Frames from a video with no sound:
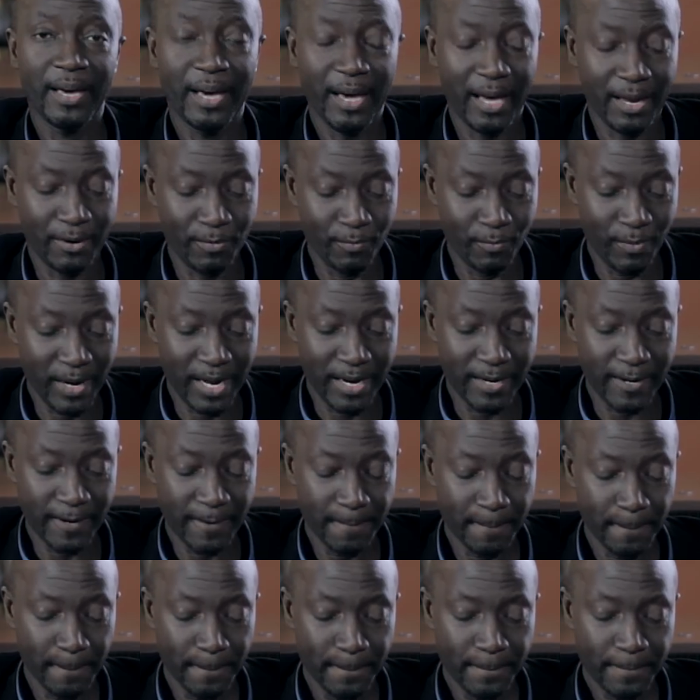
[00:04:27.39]
And when
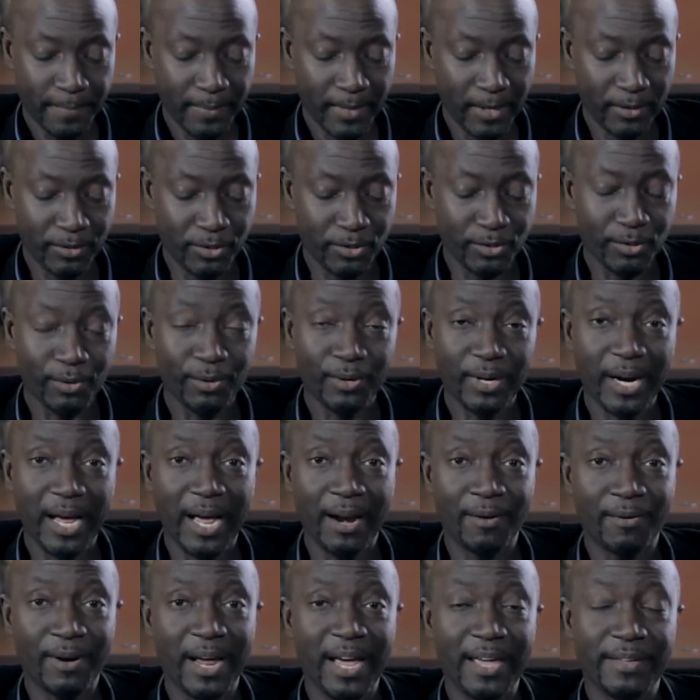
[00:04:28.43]
Saul
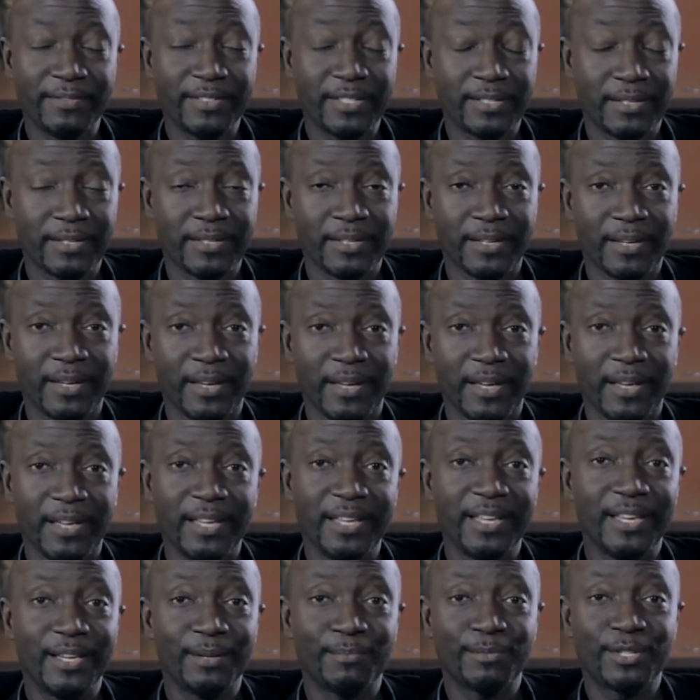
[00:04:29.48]
arrives,
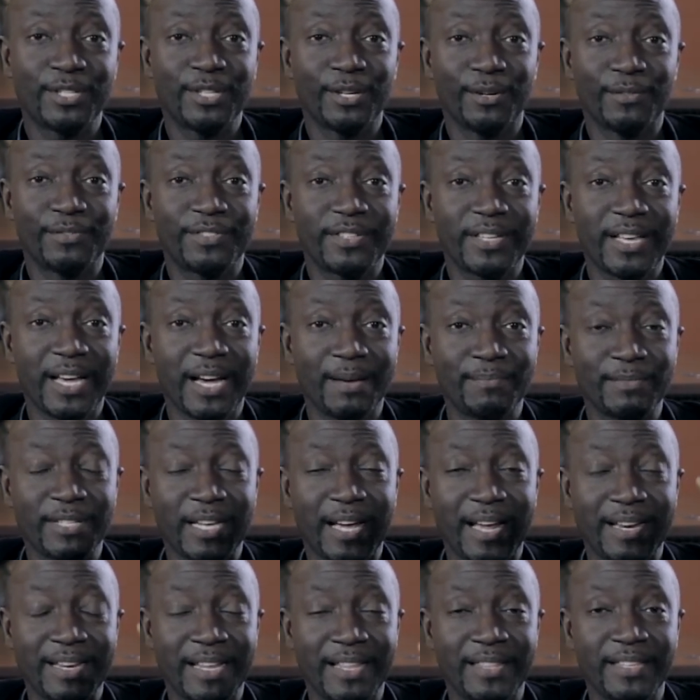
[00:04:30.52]
he himself comes
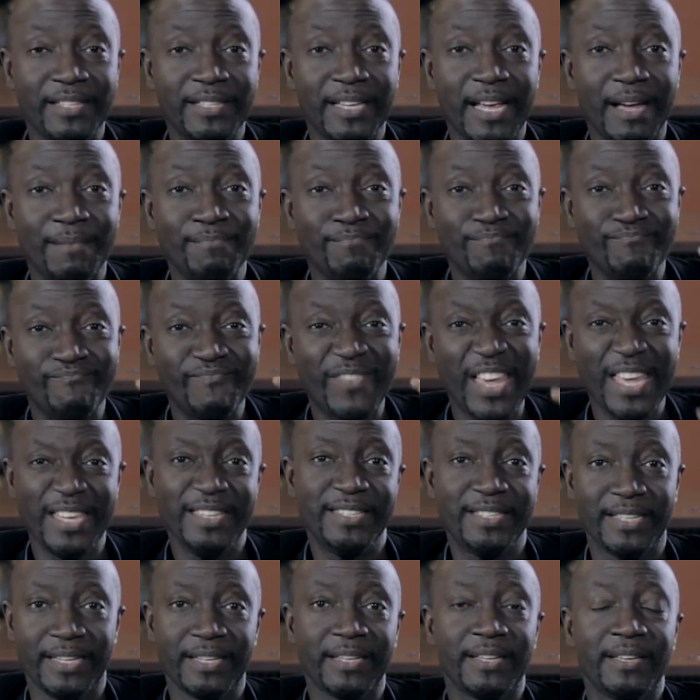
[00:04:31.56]
under this
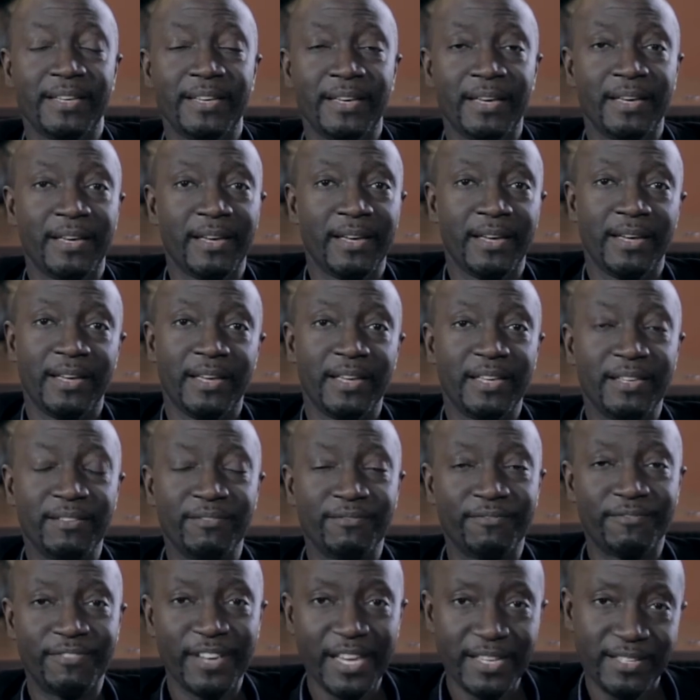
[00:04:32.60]
amazing,
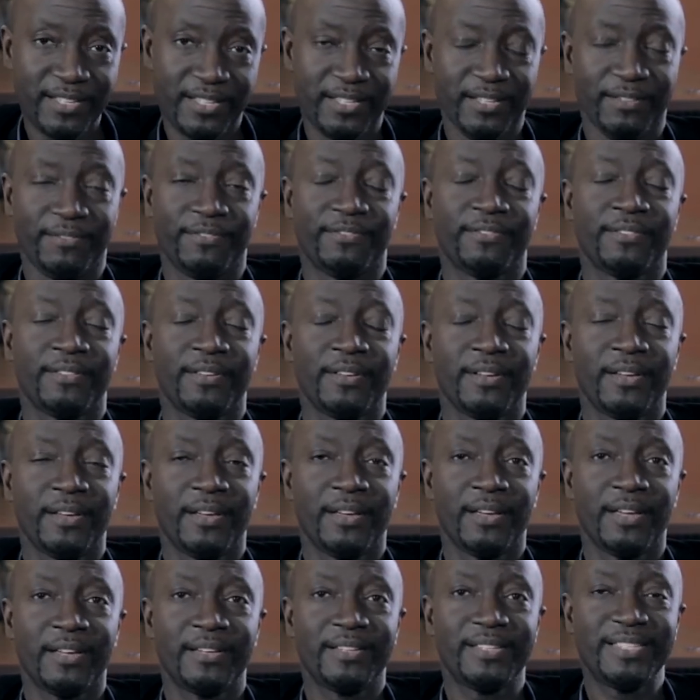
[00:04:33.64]
invasive,
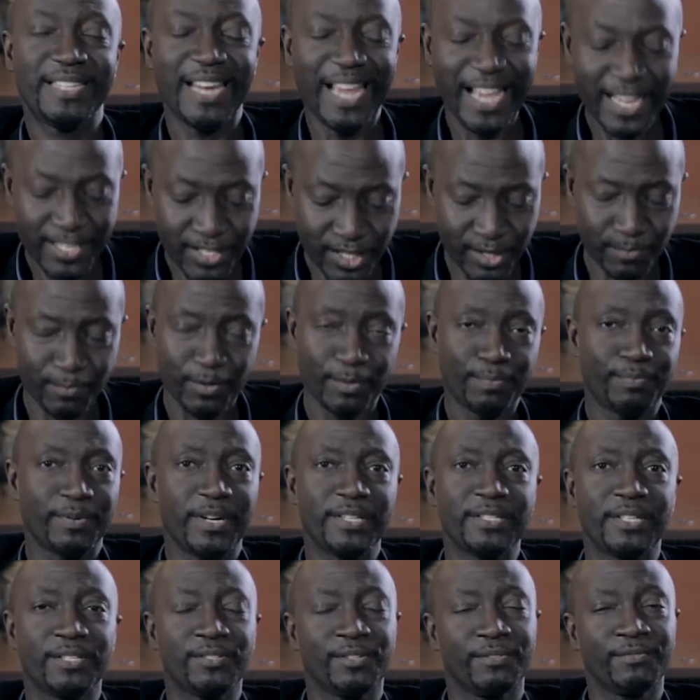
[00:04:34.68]
tangible
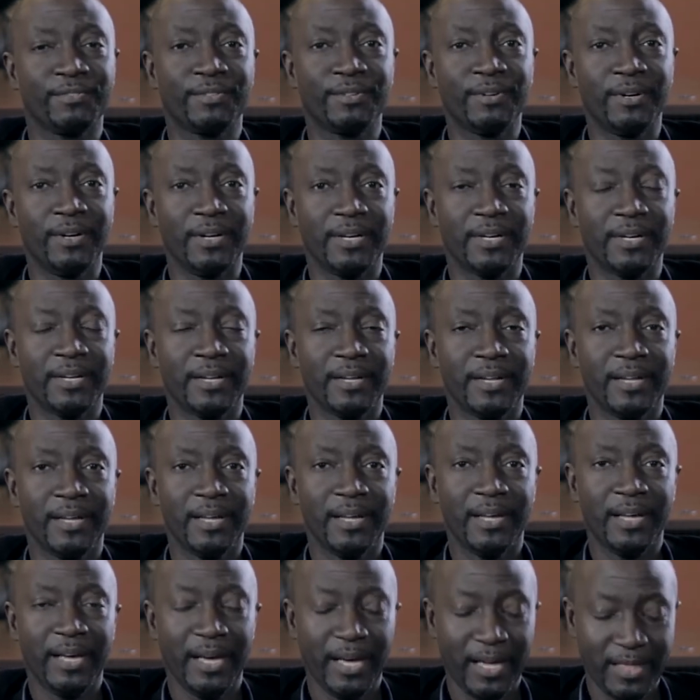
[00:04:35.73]
presence of God.
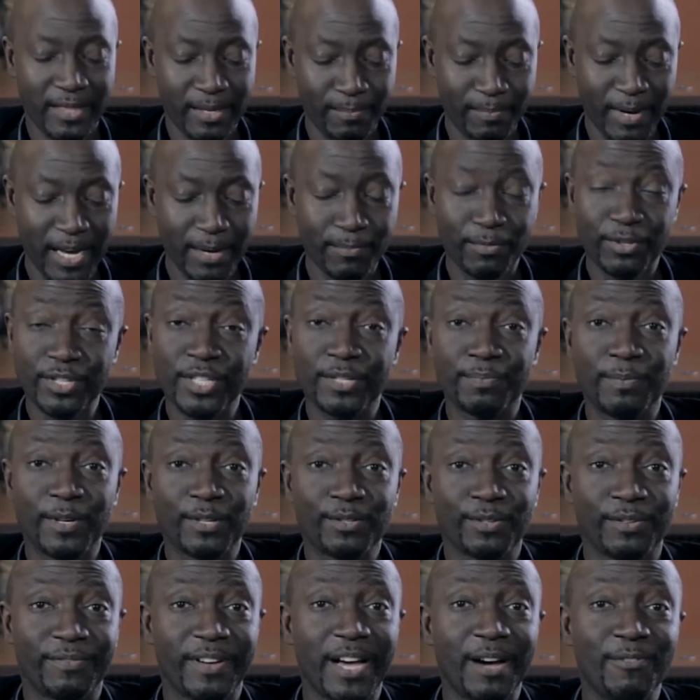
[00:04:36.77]
And the Bible
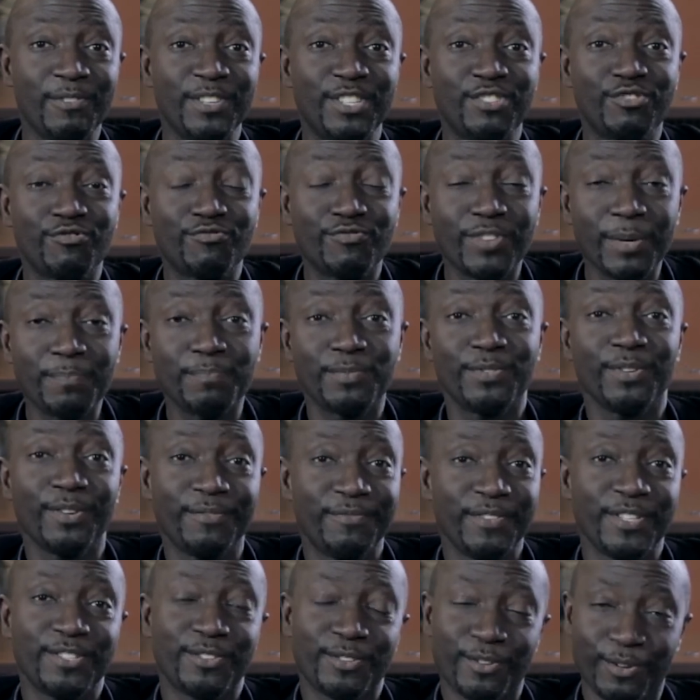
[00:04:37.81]
speaks of how he strips off
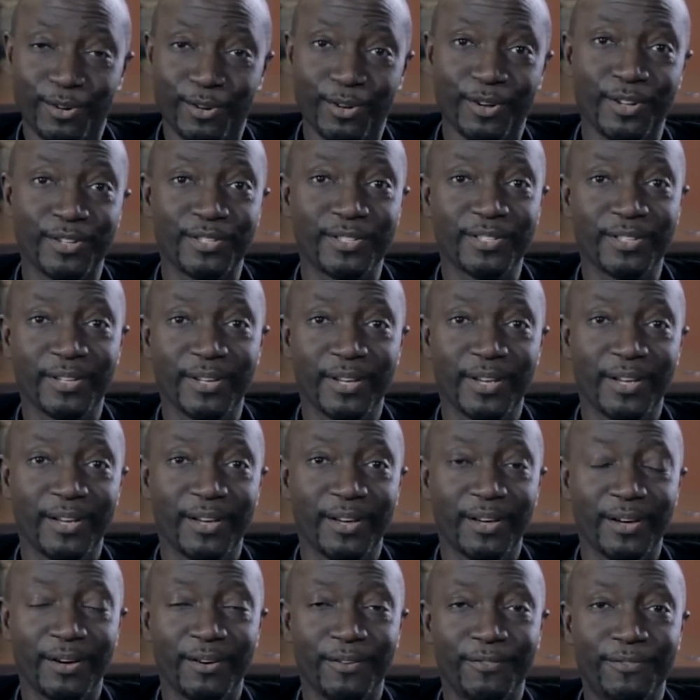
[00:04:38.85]
his clothes,
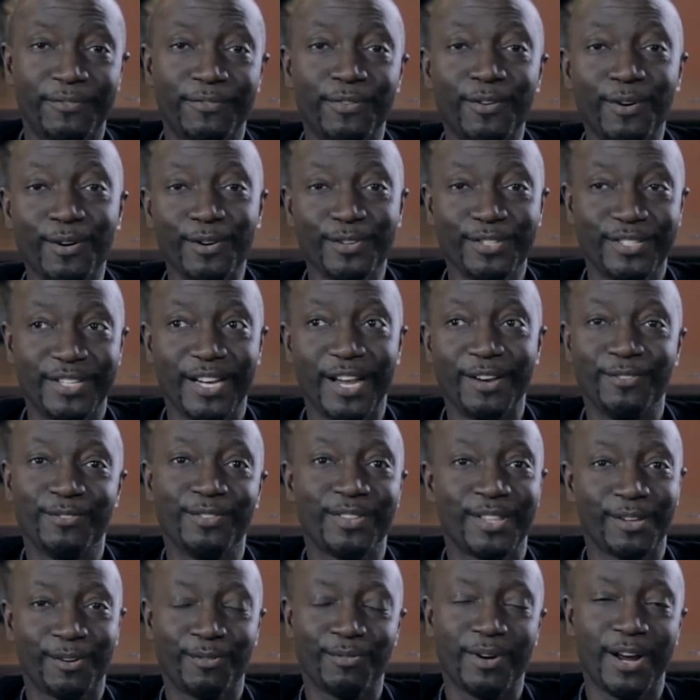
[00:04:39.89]
falls down
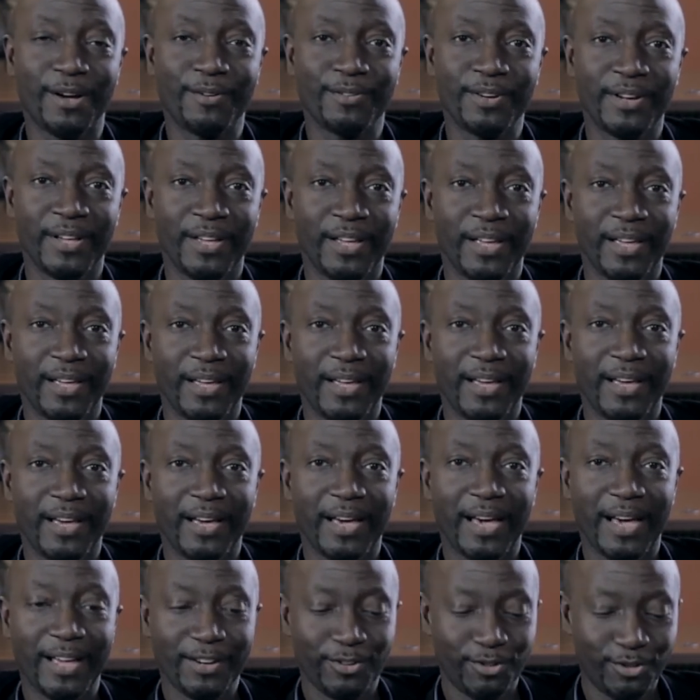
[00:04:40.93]
on the ground,
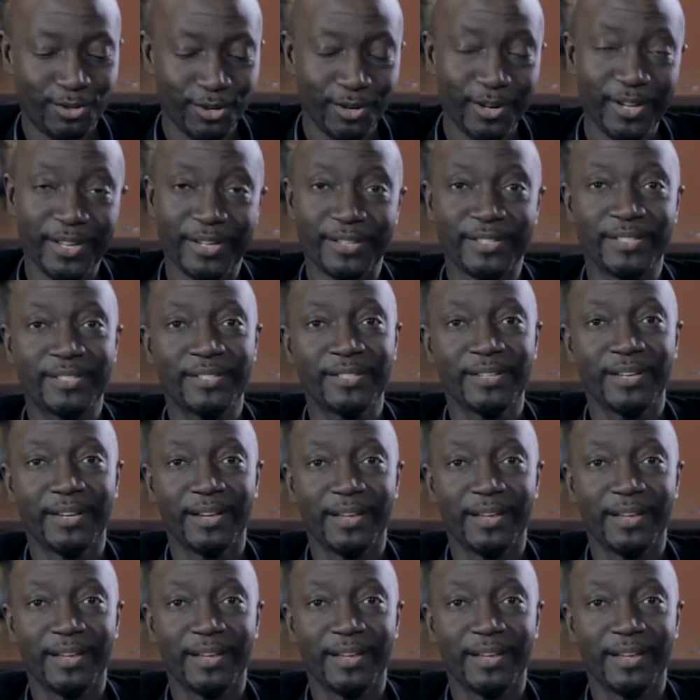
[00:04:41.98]
and joins